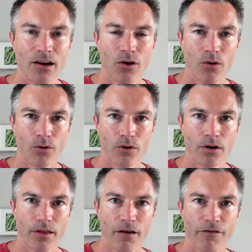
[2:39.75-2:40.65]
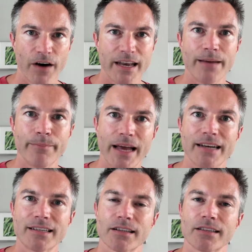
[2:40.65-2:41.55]
or the
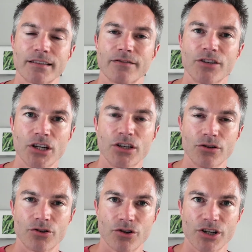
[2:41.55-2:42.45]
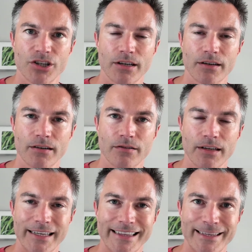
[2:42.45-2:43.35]
fundamentals of good nutrition
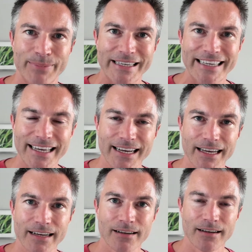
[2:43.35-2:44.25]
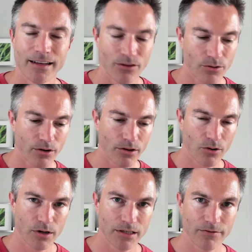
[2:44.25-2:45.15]
in the beginning and throughout the
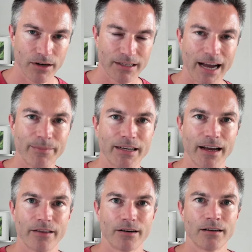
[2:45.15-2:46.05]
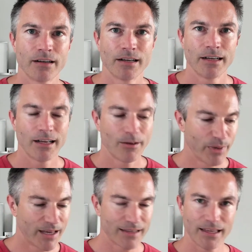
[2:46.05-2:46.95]
course of our time together,
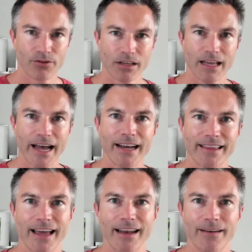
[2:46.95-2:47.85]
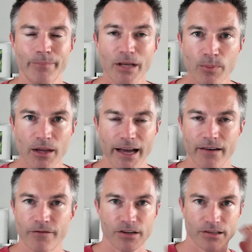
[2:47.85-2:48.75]
because they relied on that meal plan
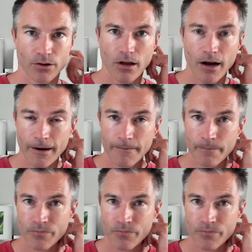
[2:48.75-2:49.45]
for so long.